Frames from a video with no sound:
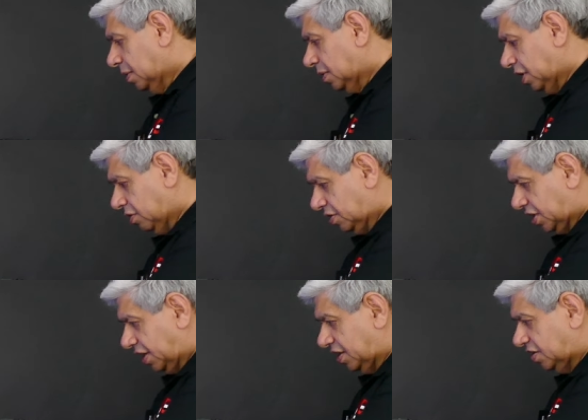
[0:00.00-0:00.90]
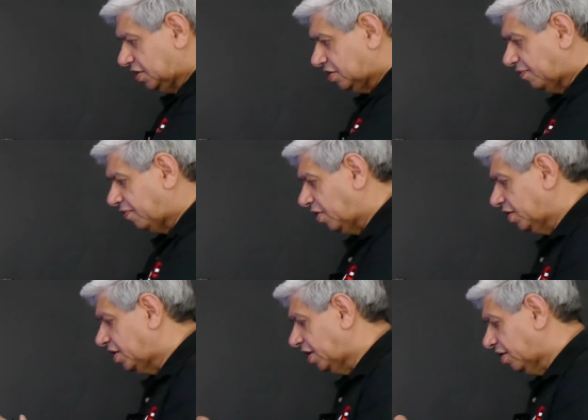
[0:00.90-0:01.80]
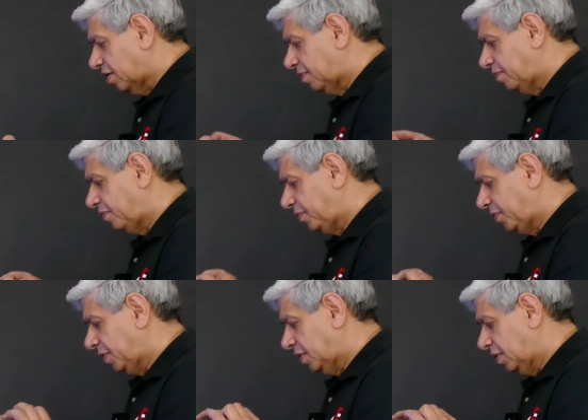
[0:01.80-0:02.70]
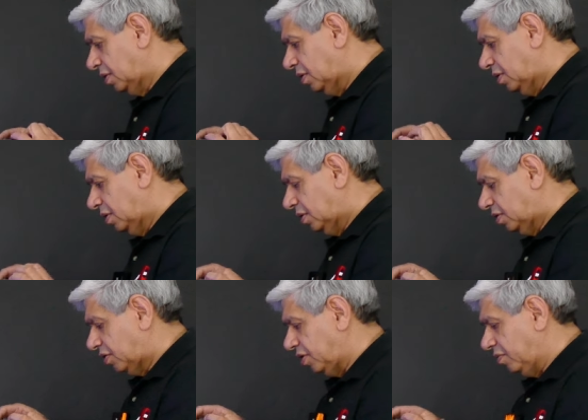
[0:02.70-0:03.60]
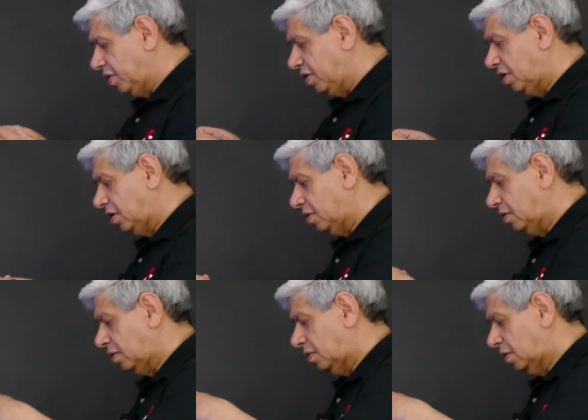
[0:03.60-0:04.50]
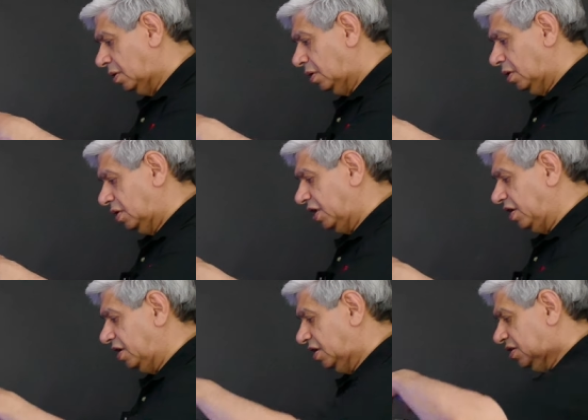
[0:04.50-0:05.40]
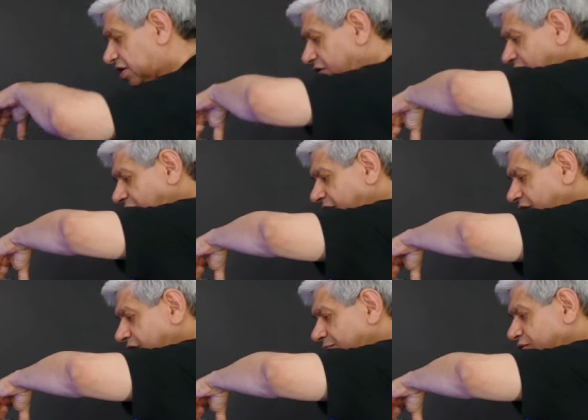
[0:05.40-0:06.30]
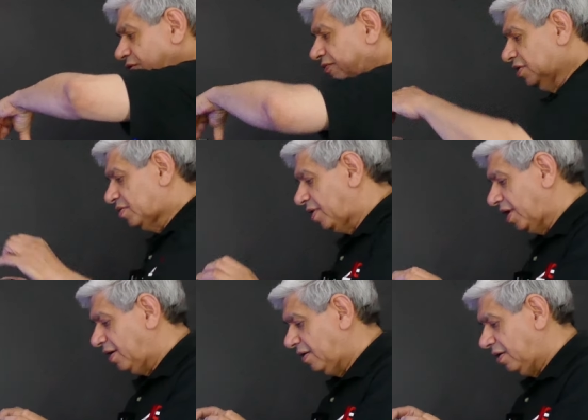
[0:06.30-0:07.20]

Okay, looks like this is the front here. So you would take this and it looks like it comes off this way.